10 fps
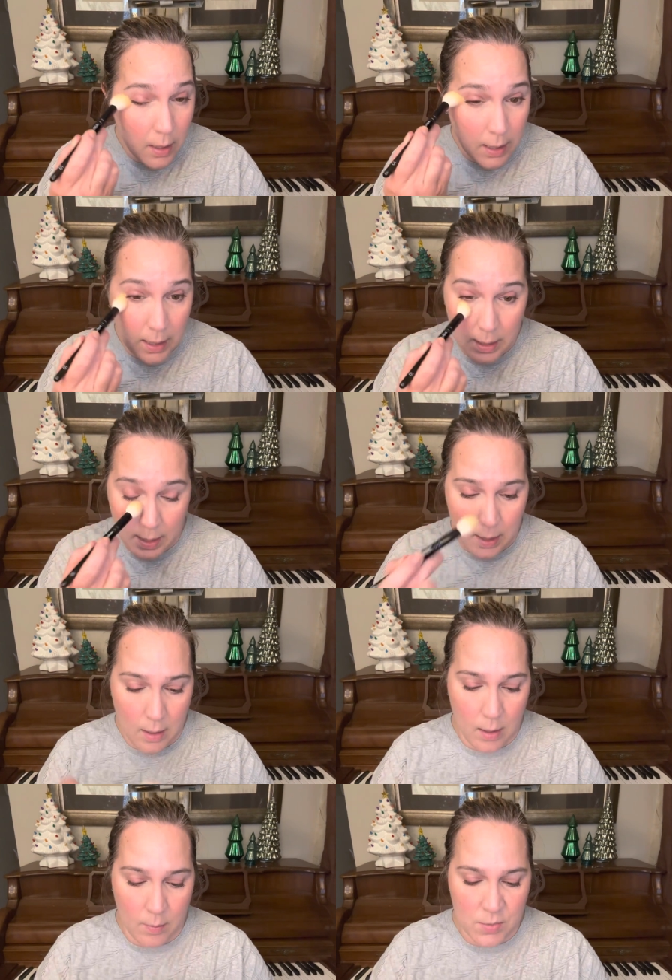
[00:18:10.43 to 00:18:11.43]
And
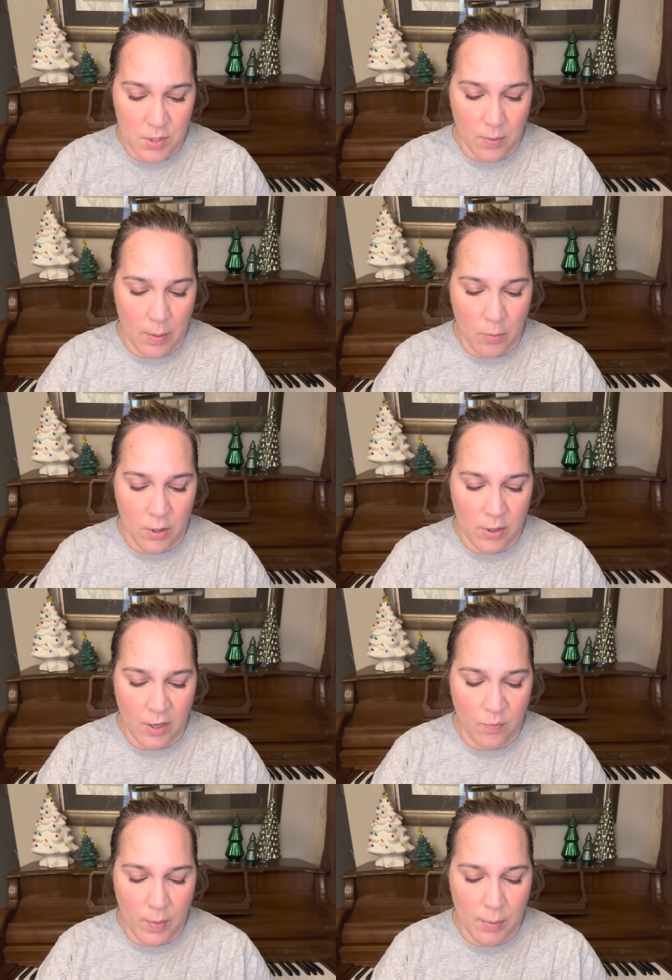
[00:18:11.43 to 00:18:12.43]
um, so I'm wondering
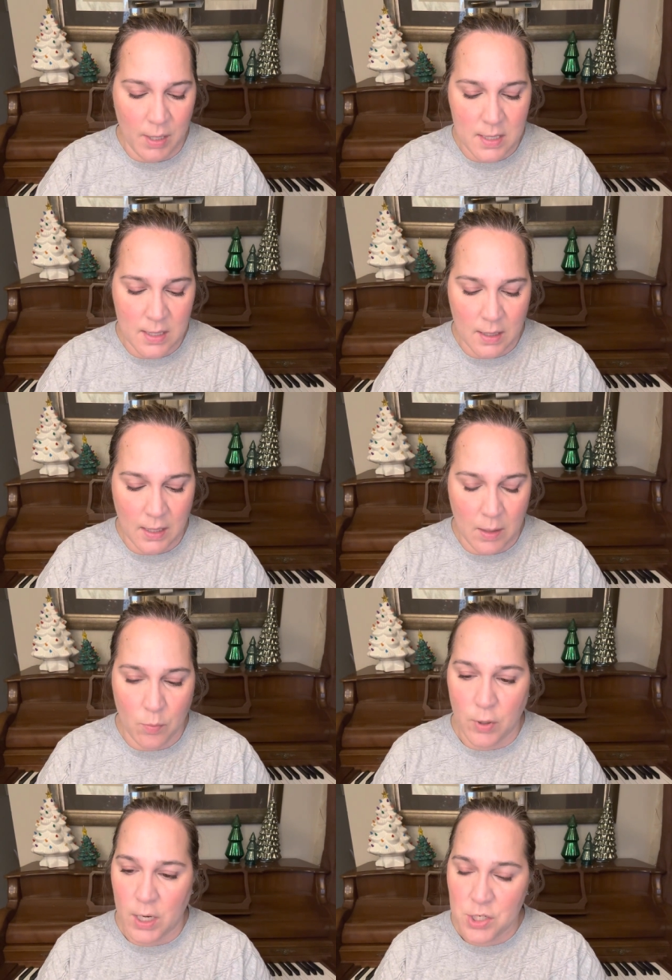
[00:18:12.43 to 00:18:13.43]
if maybe it's the clean
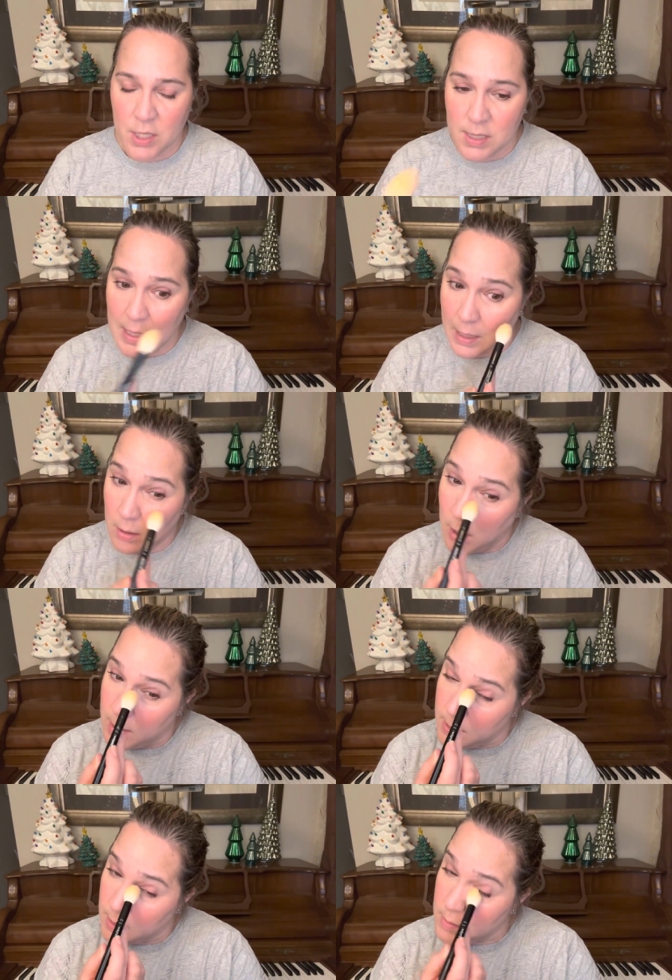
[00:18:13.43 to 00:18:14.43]
brush that's not
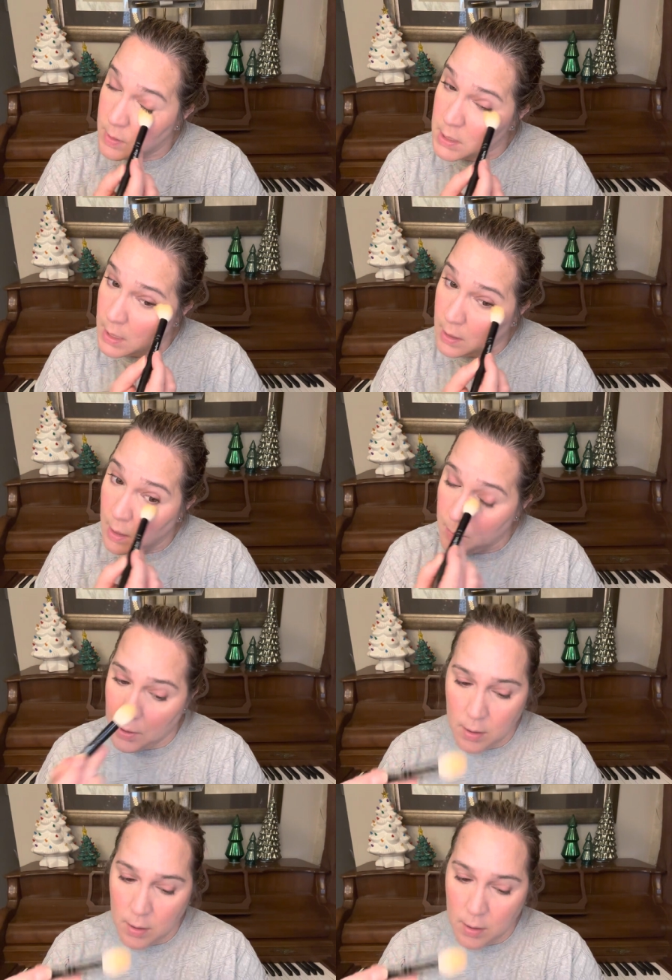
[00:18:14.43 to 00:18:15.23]
causing as much kick up.